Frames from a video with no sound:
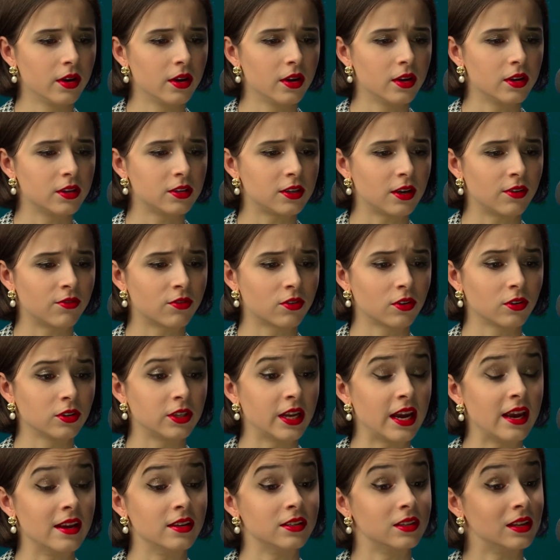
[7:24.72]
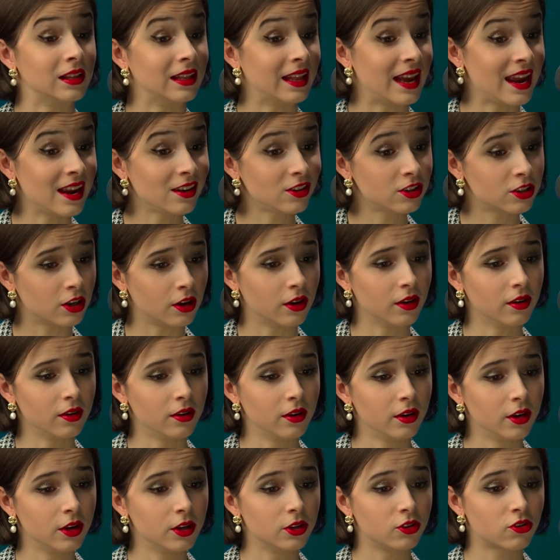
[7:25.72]
Several days later,
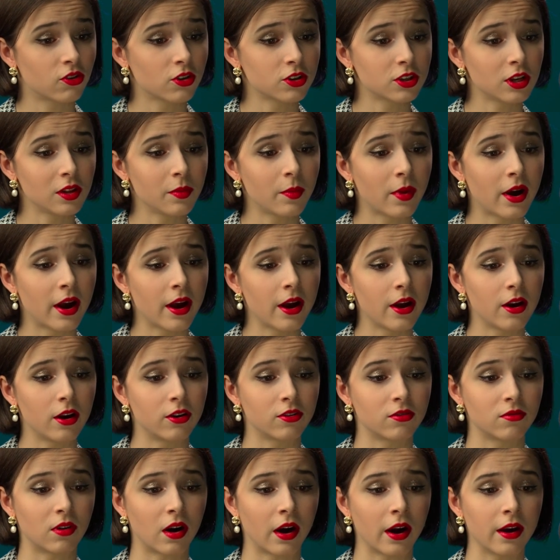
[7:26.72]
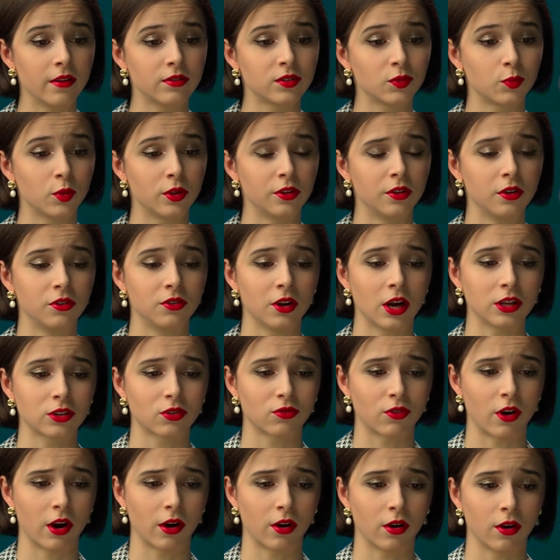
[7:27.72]
Drosselmeyer arrives with the
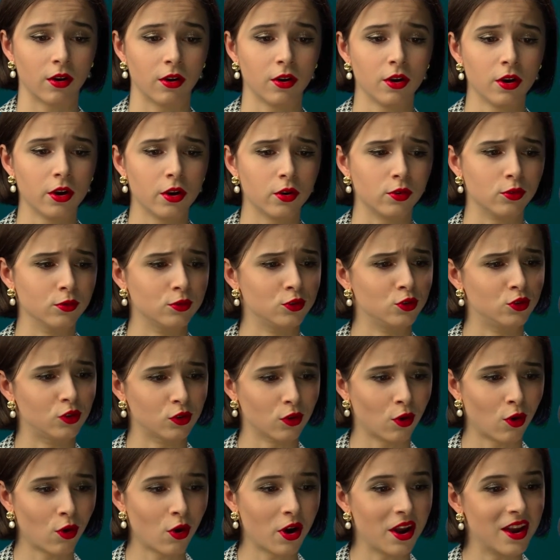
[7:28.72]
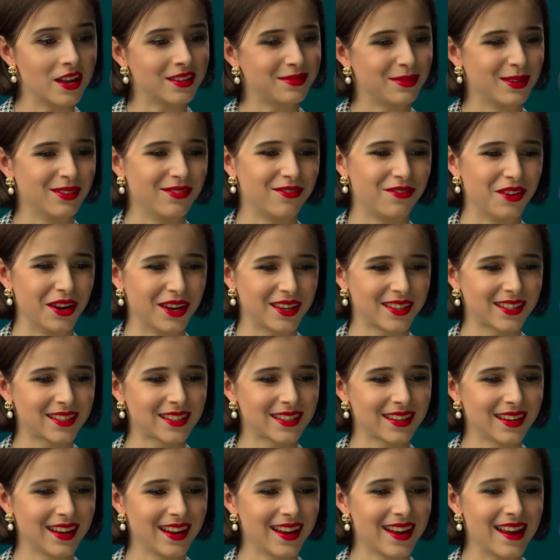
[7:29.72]
Nutcracker, whose jaw has been
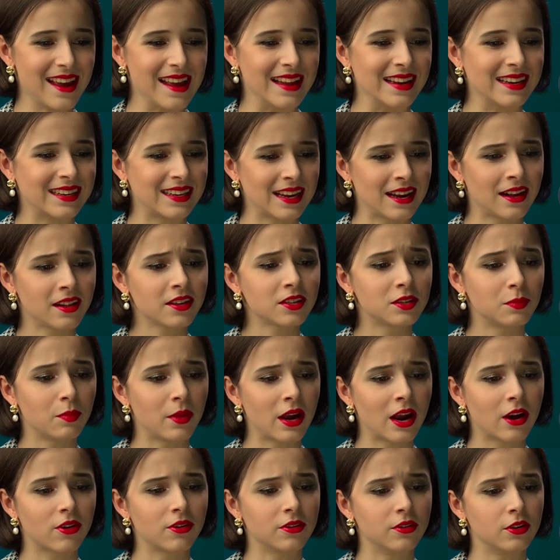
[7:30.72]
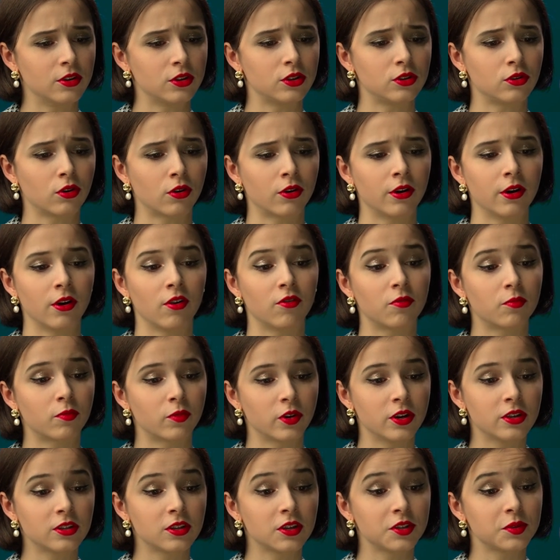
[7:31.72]
fixed, and tells Mary the story of
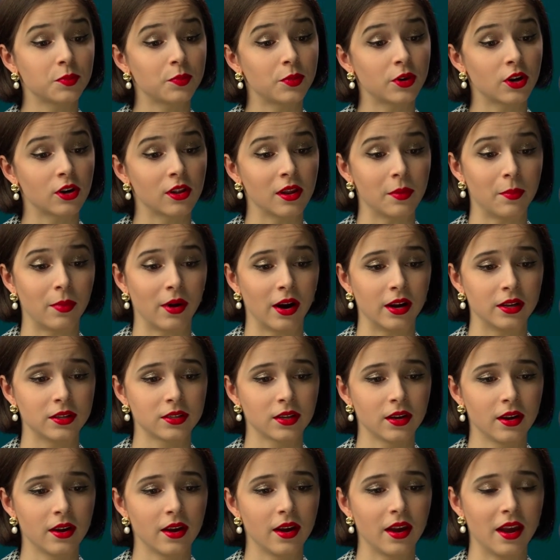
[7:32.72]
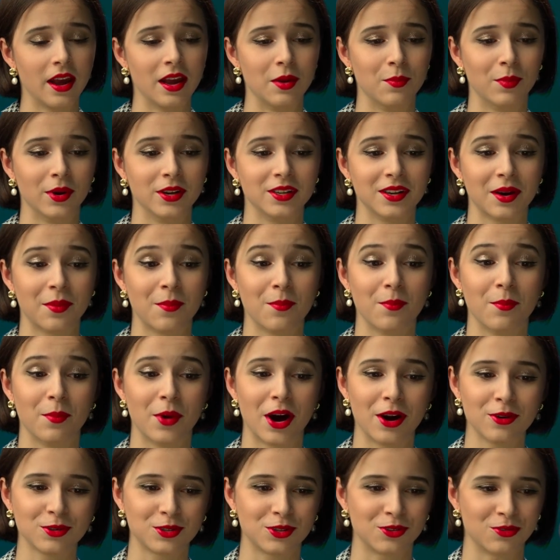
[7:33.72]
Princess Pirlipat and Madame
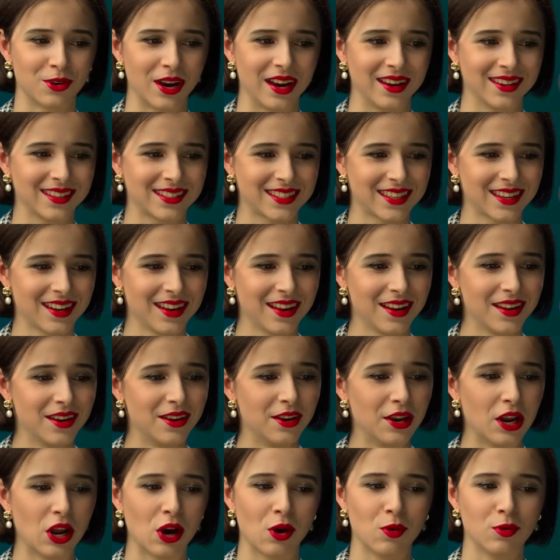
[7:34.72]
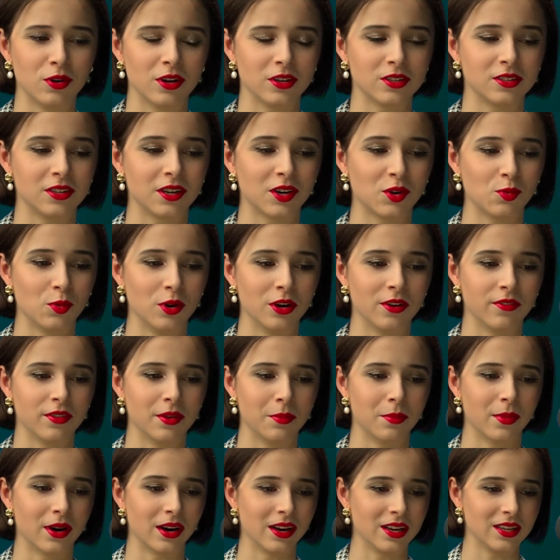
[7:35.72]
Mauserings, known as the Queen of the
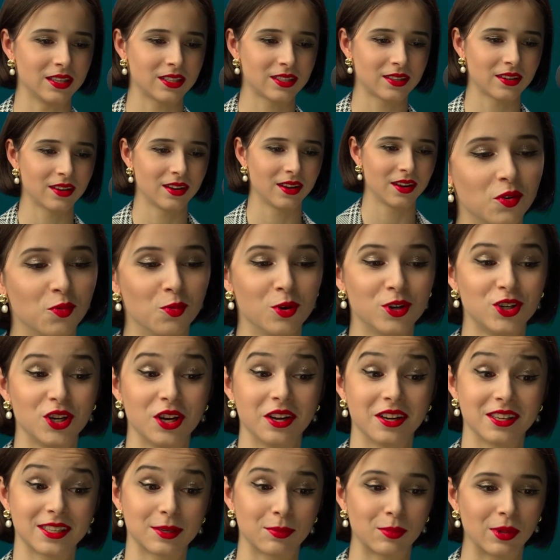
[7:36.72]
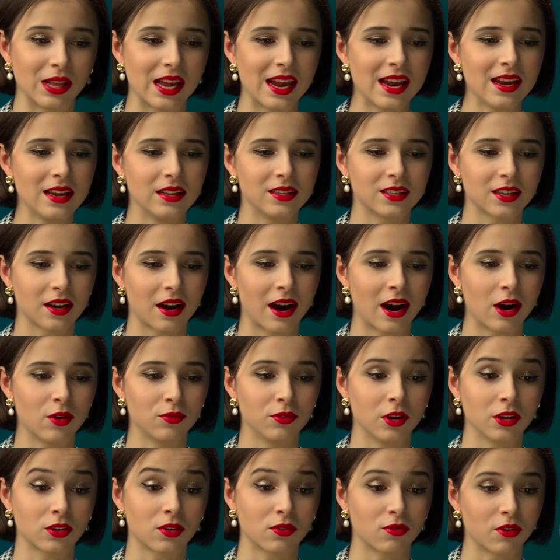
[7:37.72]
Mice, which explains how
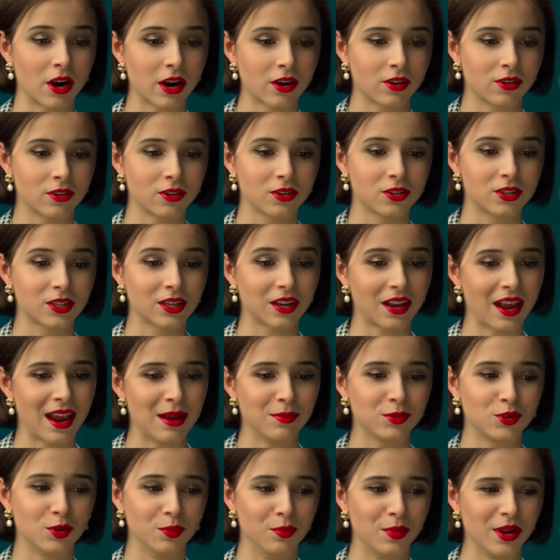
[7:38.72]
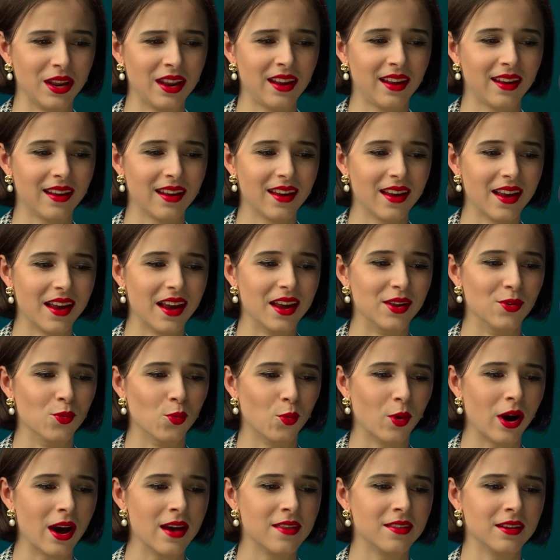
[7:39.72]
Nutcrackers came to be and
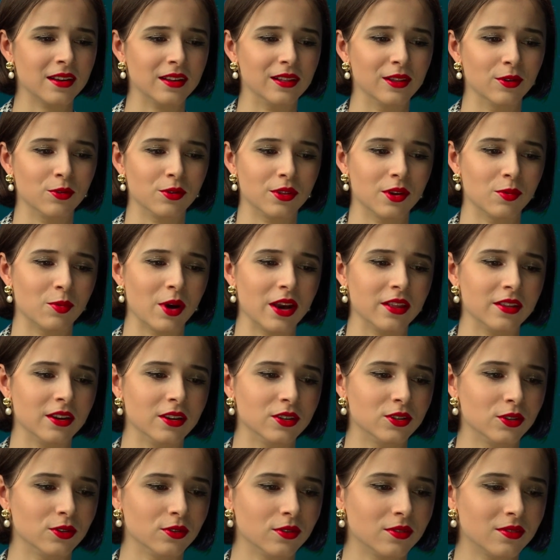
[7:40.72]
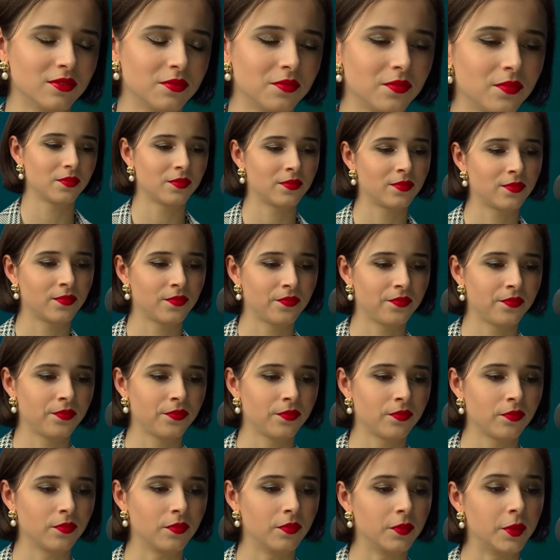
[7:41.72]
why they look the way they do.
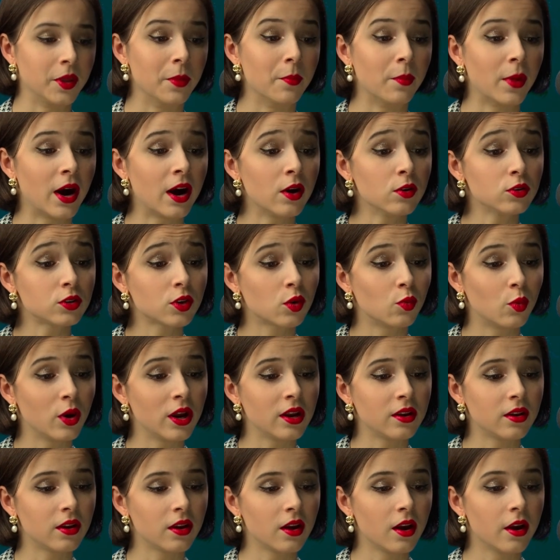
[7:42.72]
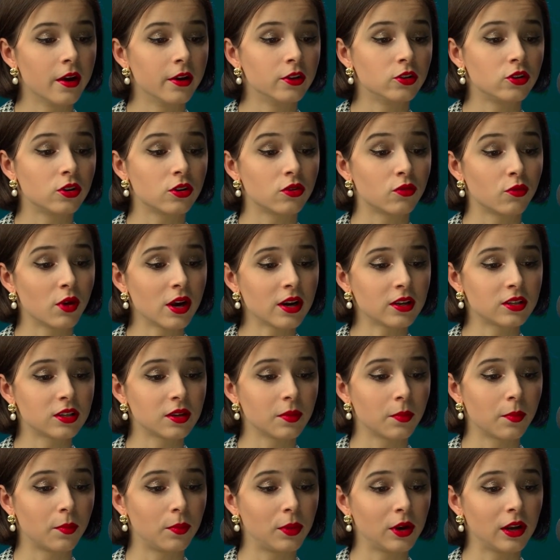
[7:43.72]
The Mouse Queen tricked
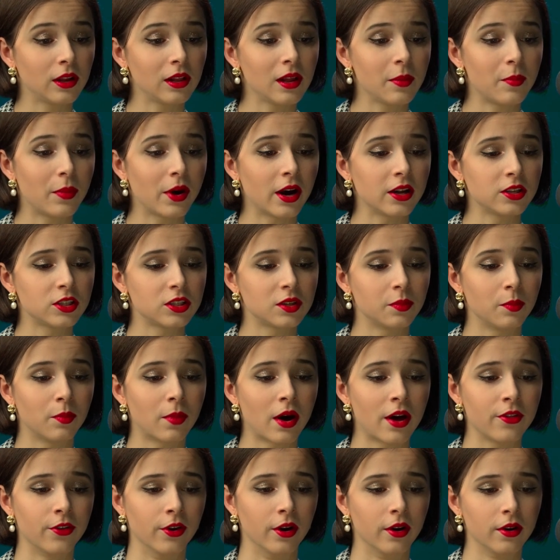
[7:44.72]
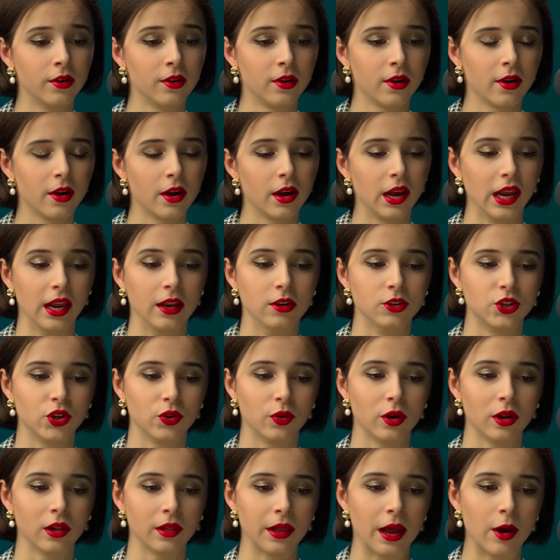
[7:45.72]
Pirlipat's mother into
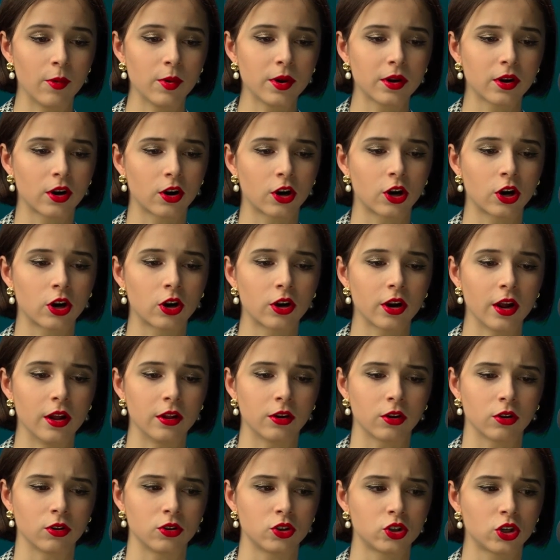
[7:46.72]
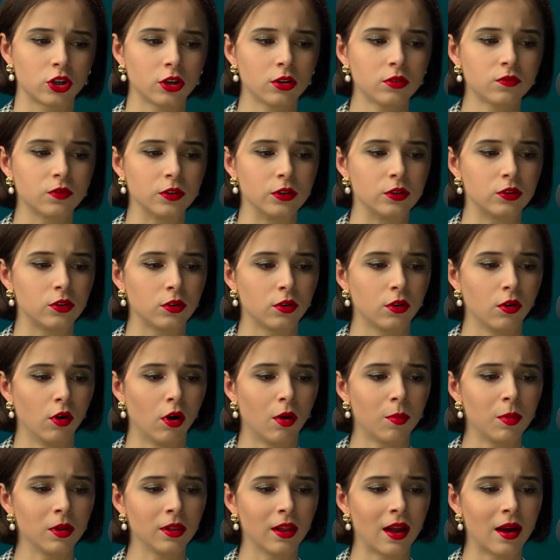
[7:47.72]
allowing her and her children to
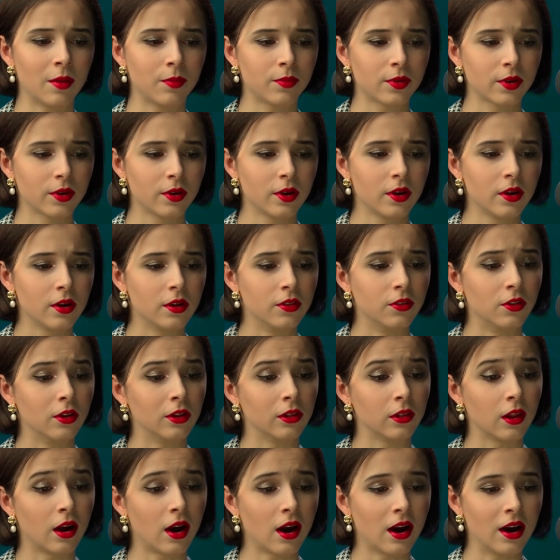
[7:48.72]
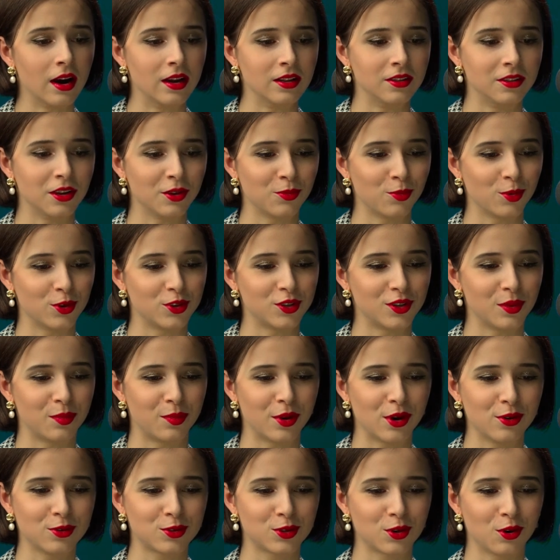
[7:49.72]
gobble up the lard that was
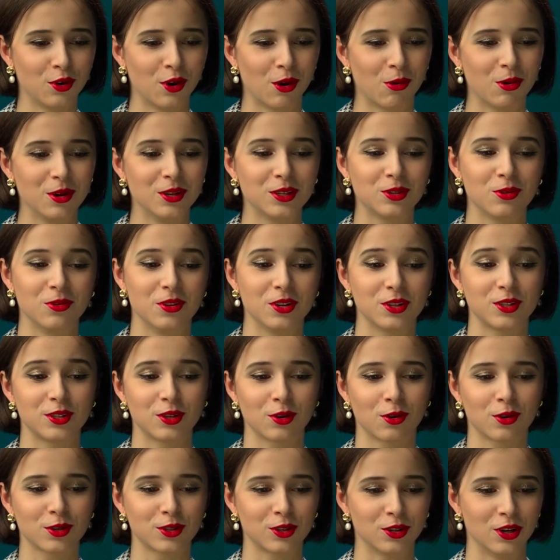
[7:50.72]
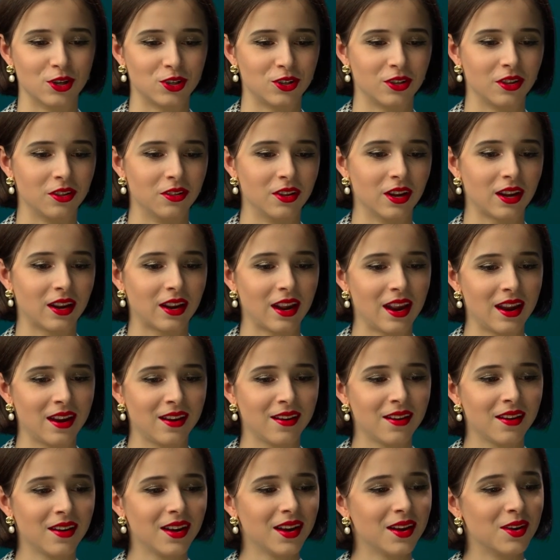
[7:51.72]
supposed to go into the sausage that the
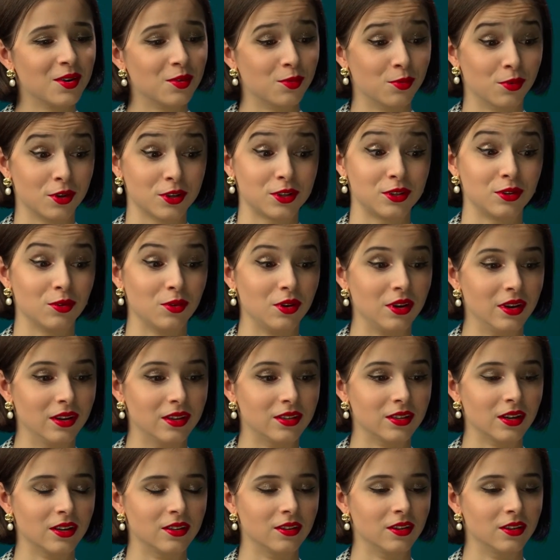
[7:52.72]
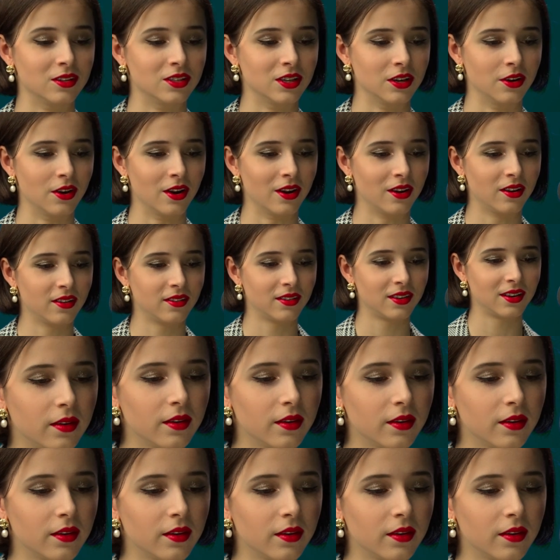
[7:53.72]
king was to eat at the dinner.